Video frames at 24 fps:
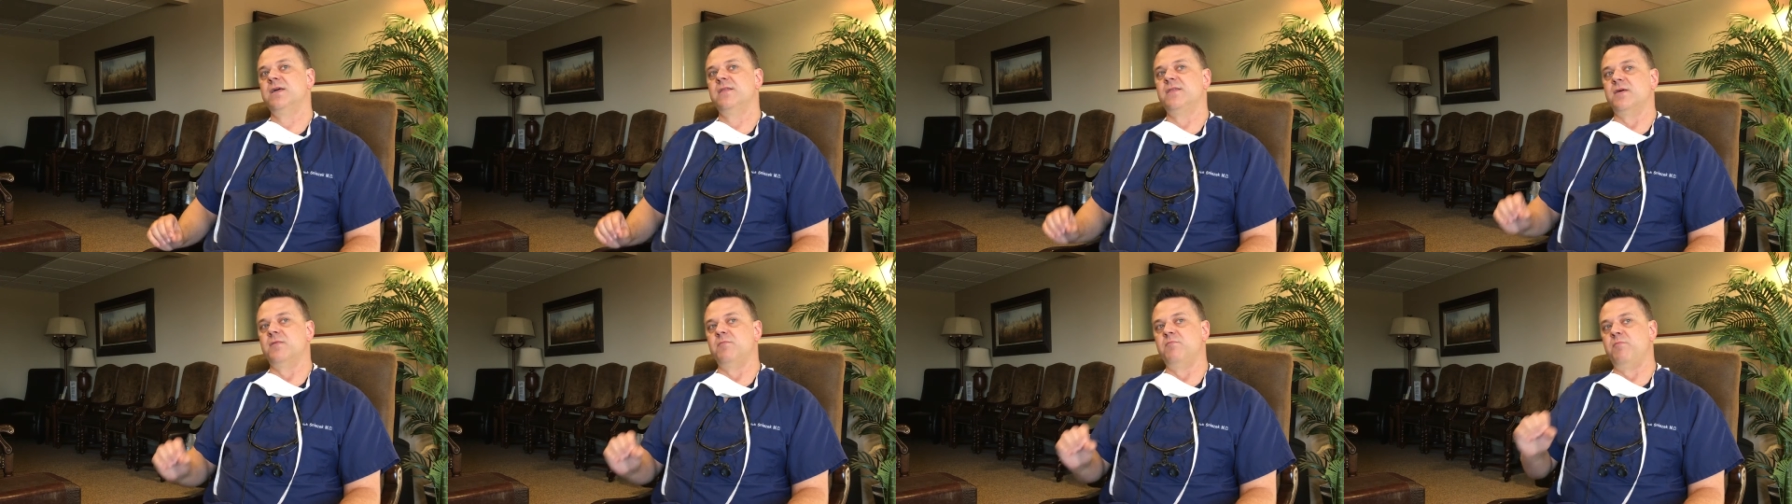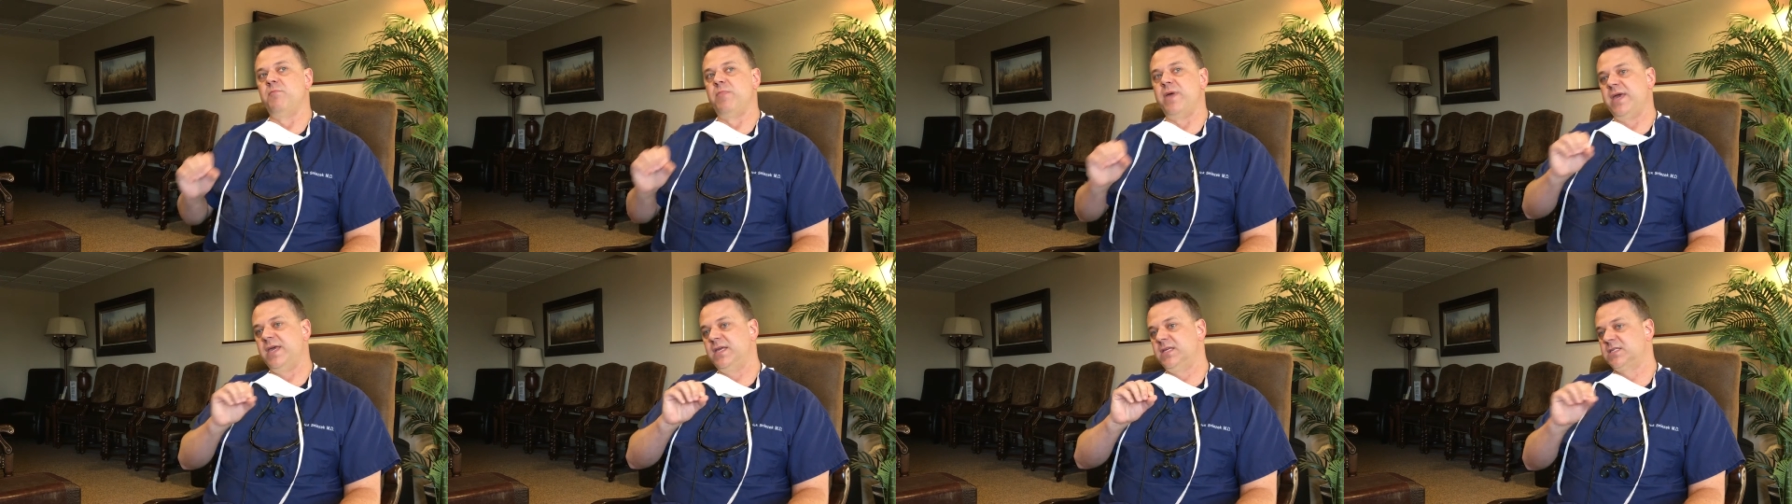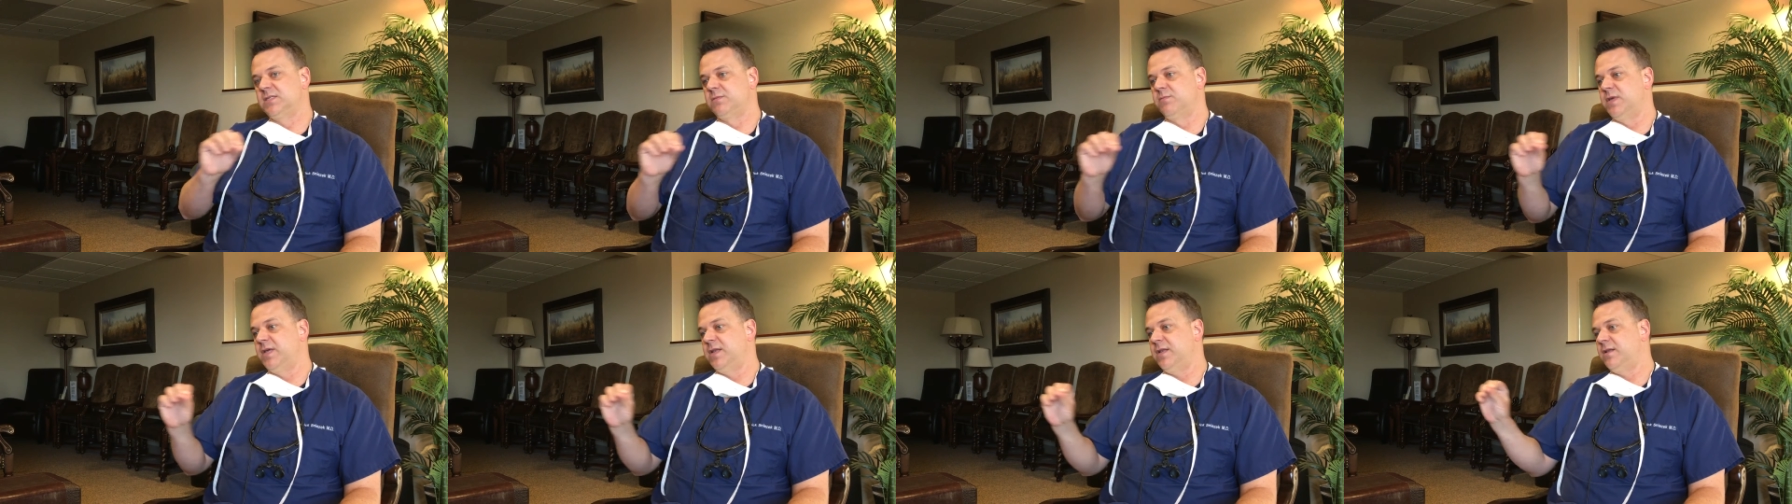the
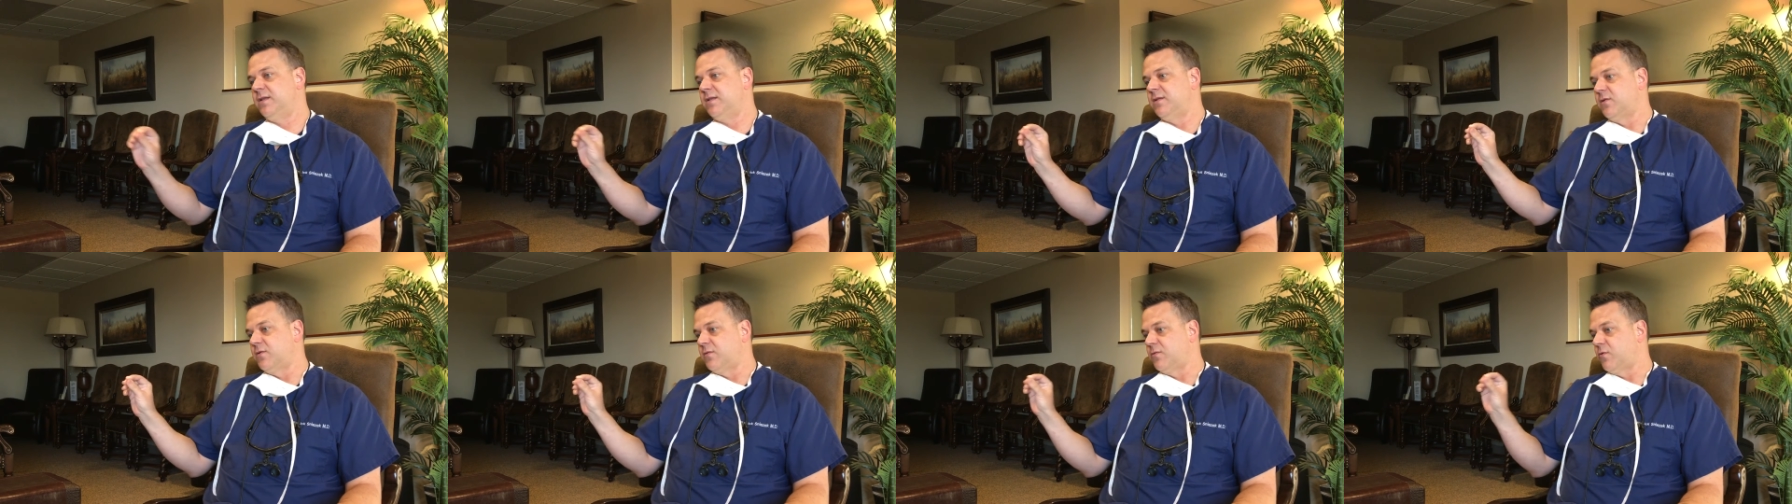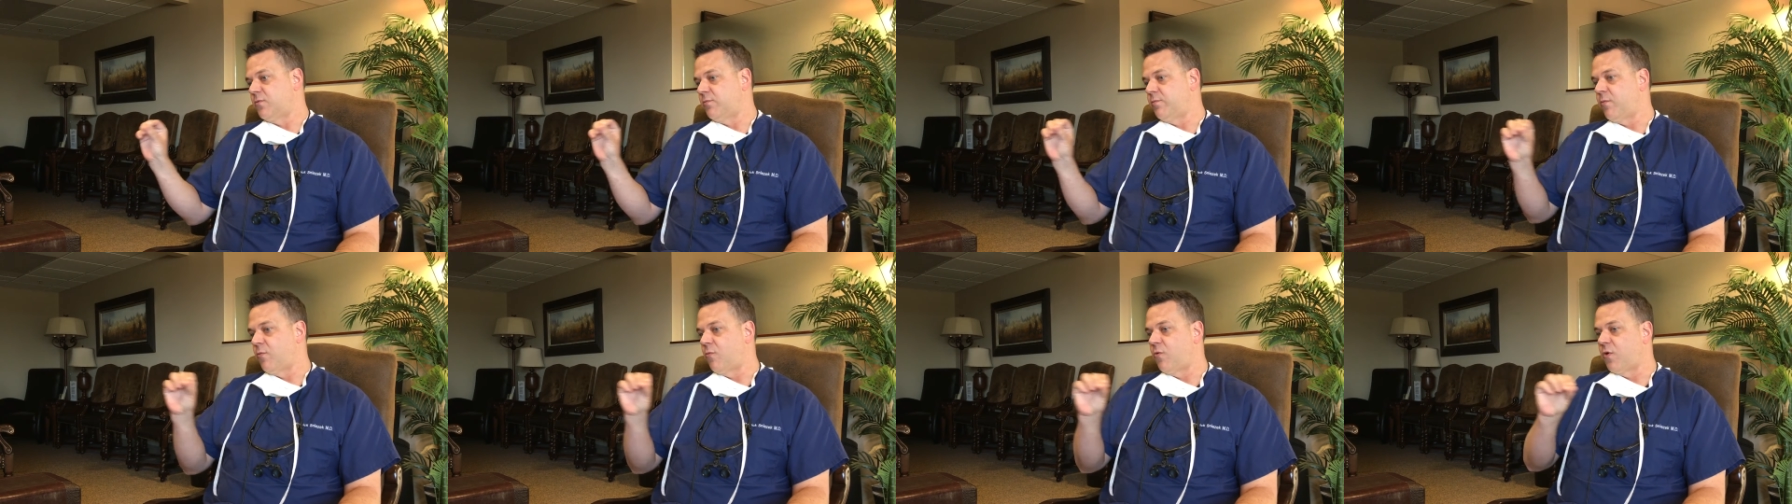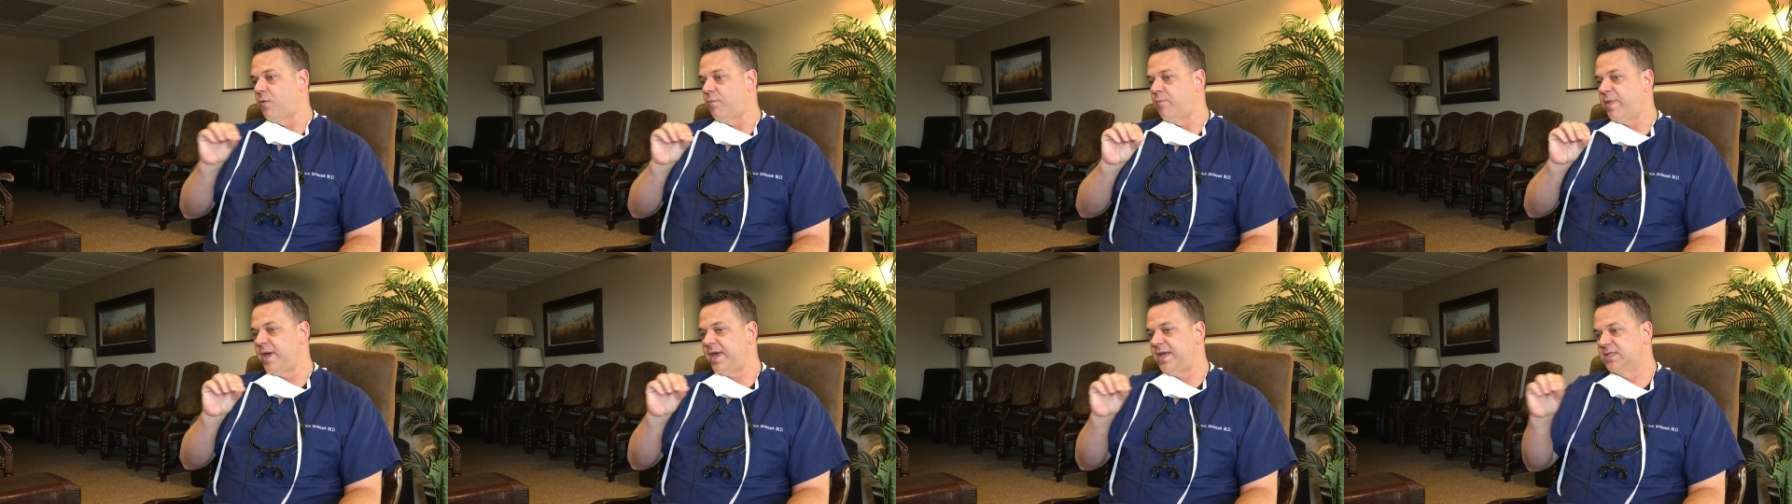basement or,
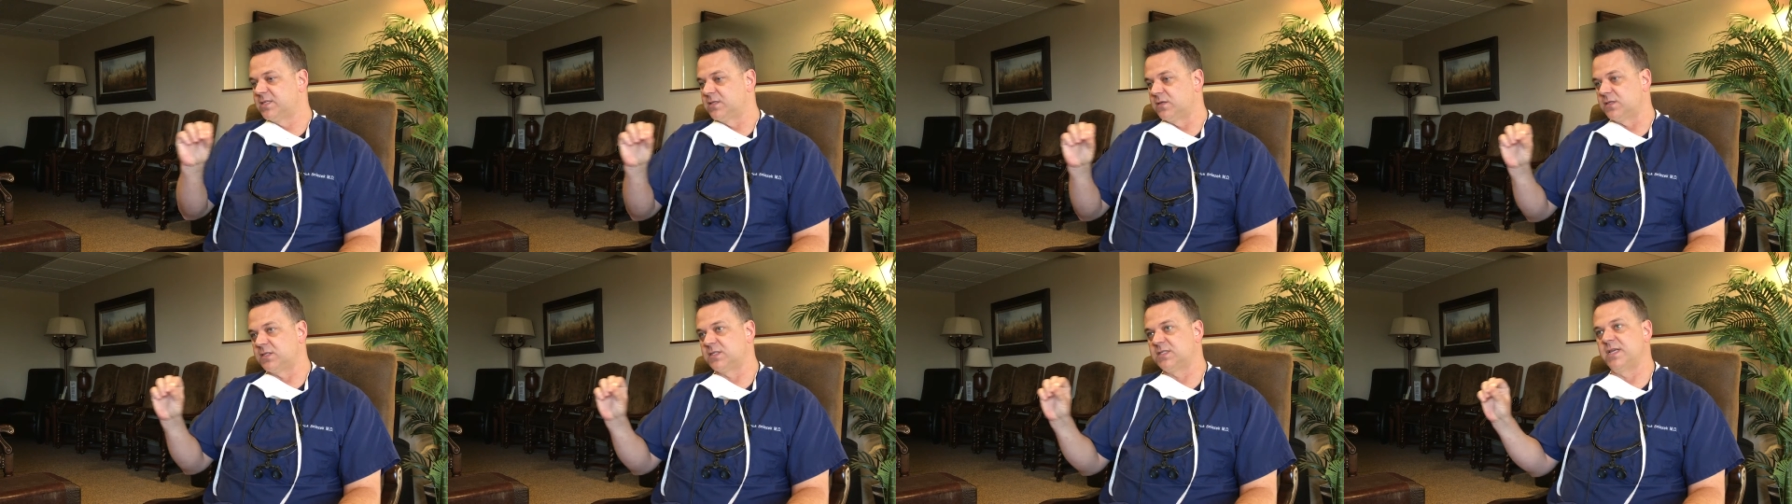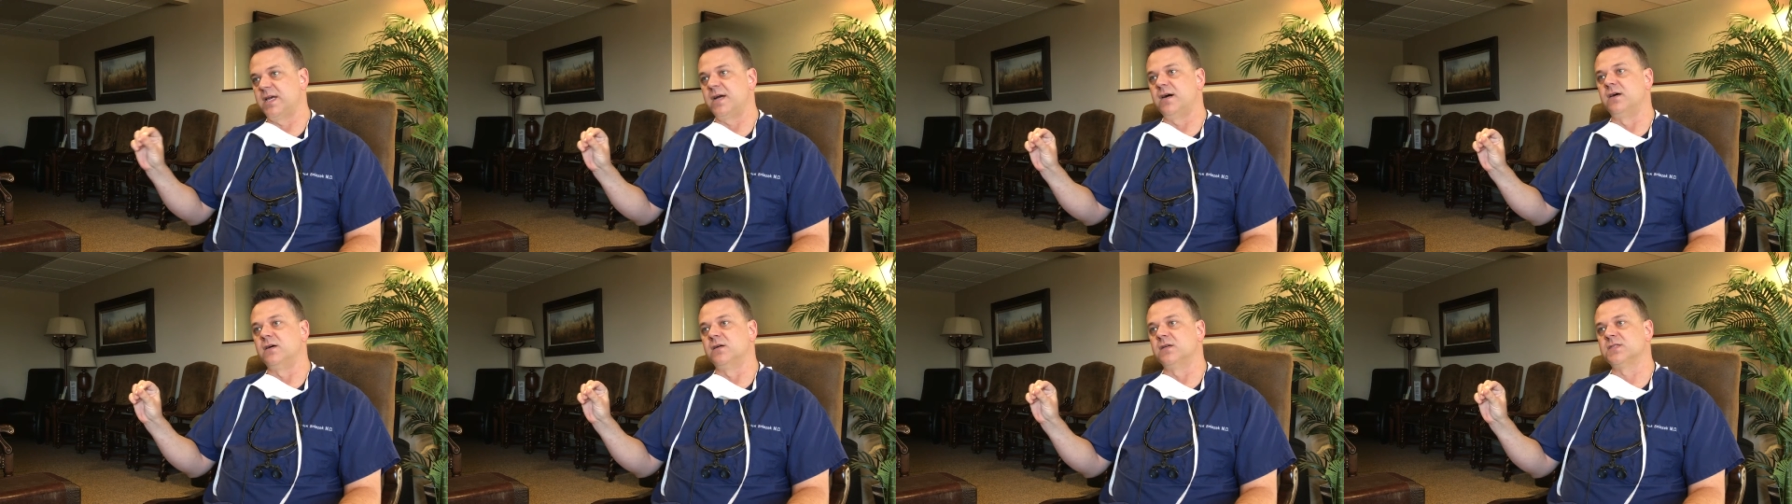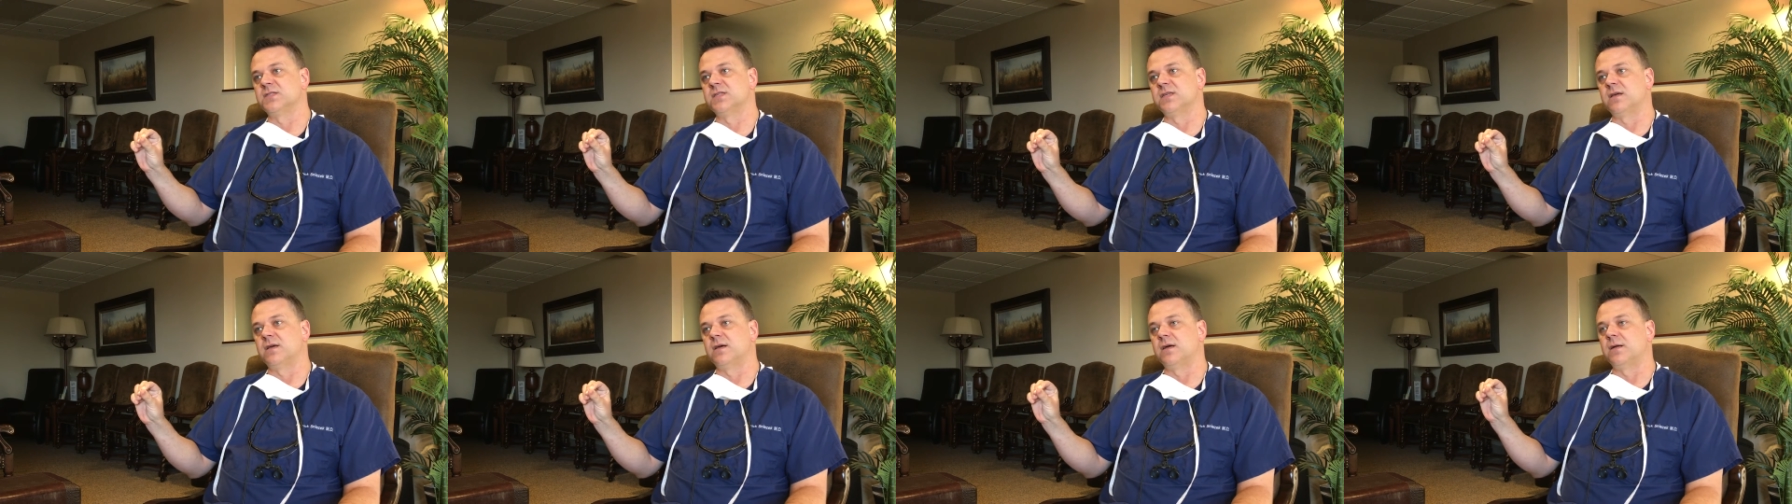or basal
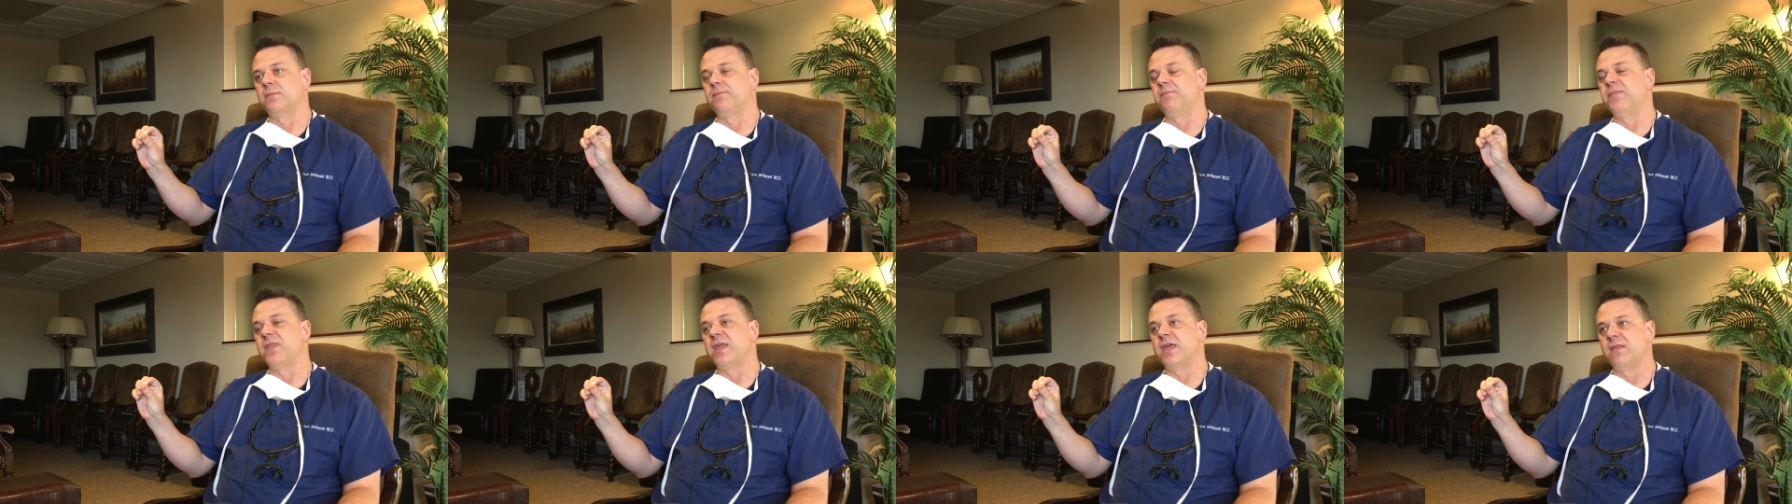cells um,